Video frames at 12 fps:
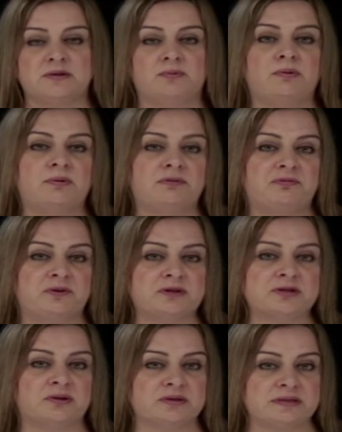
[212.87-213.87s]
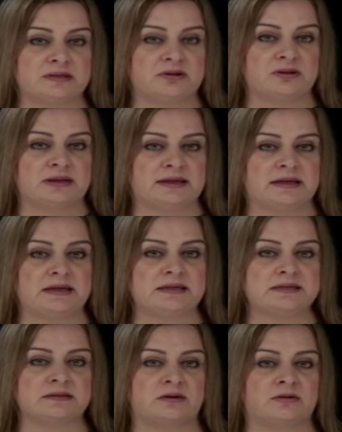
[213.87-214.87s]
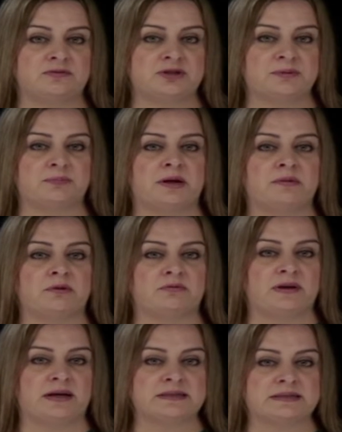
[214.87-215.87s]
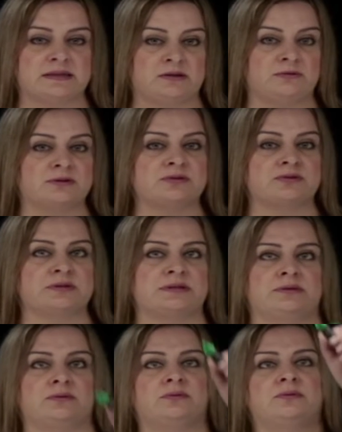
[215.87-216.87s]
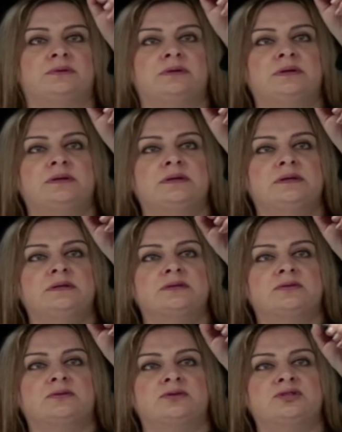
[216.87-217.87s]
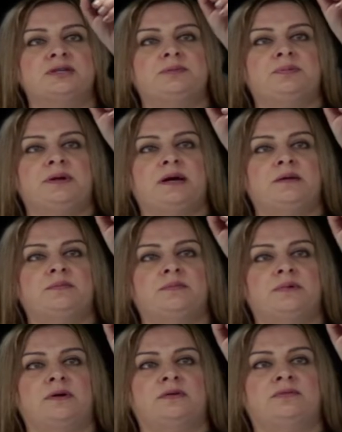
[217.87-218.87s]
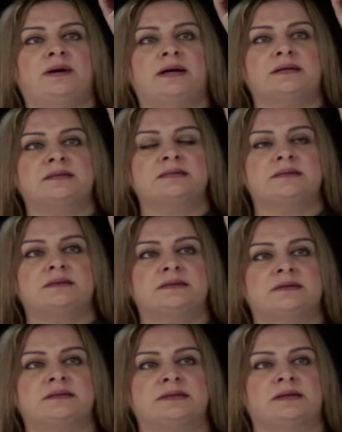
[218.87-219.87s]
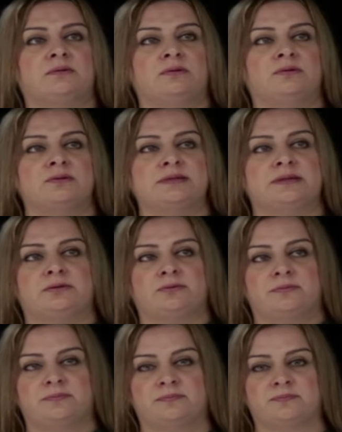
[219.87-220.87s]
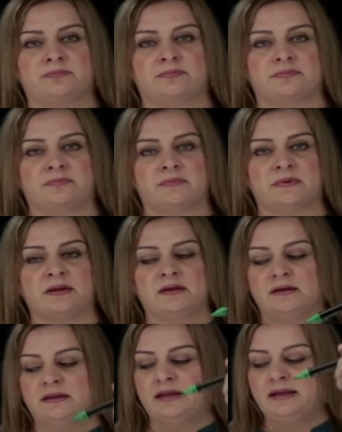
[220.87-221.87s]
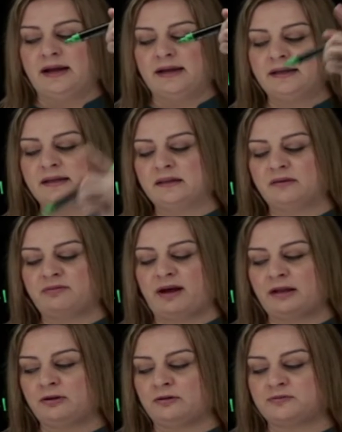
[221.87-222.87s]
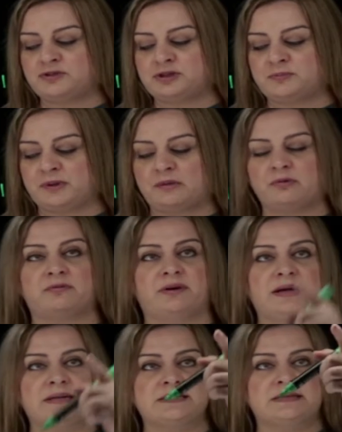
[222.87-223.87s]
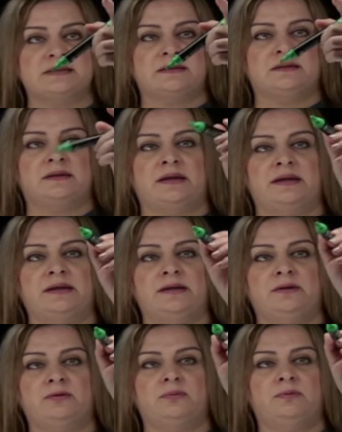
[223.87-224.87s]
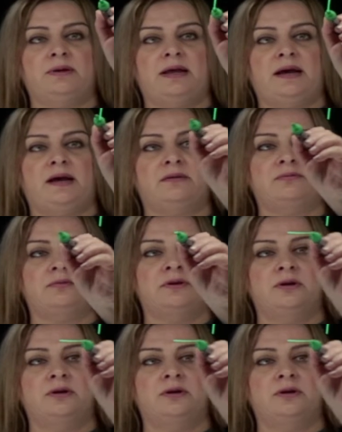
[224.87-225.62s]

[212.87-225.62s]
We will first consider the case of g prime of x equals to 0. So g prime of x is equal to 0. Rewriting the value of g prime of x, right here we will have